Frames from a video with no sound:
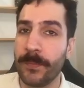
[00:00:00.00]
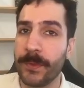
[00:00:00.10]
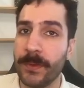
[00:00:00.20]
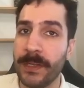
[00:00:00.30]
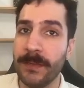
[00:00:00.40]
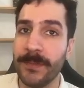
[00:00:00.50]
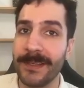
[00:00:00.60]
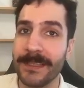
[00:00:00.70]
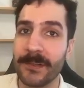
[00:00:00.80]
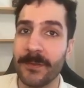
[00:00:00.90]
To enable
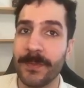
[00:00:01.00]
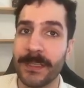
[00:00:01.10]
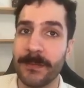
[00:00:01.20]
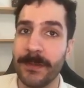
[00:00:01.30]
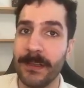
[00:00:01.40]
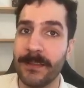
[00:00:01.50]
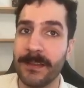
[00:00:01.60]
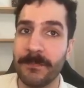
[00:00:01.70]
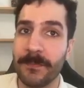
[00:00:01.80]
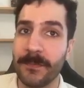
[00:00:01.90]
this
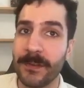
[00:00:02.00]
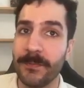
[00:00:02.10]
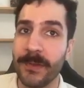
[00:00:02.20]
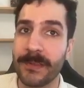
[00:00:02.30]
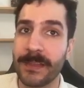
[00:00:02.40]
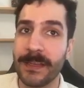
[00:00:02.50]
compatibility, we have built an